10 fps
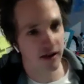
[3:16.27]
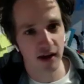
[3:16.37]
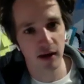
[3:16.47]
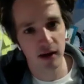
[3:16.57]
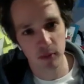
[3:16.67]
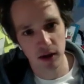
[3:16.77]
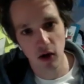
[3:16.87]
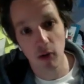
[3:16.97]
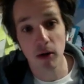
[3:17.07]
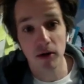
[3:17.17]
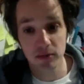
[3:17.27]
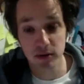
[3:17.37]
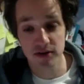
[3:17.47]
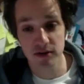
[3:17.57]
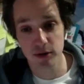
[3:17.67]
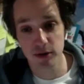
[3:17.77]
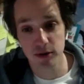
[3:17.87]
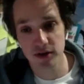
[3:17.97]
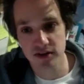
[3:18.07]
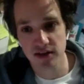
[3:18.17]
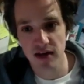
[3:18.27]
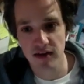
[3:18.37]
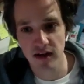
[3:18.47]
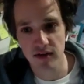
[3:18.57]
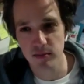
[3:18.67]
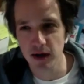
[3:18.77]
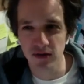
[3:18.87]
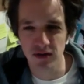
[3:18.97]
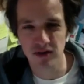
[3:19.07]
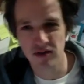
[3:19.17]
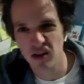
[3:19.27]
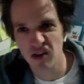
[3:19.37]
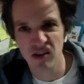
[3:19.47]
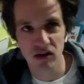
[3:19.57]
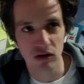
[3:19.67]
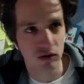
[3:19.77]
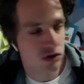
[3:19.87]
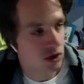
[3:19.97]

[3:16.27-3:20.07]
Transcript: it be not possible because the budget's £10,000, so it's not huge.